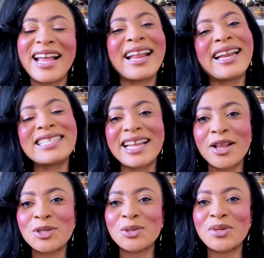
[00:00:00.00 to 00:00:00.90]
And I
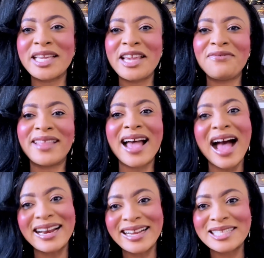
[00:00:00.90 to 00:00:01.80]
decided to give the
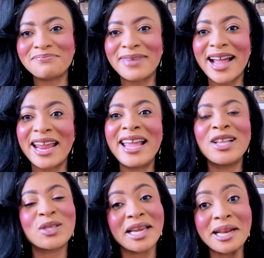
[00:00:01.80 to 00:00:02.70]
honest by
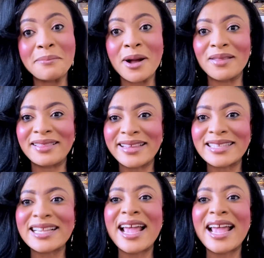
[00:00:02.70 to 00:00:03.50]
talking about this.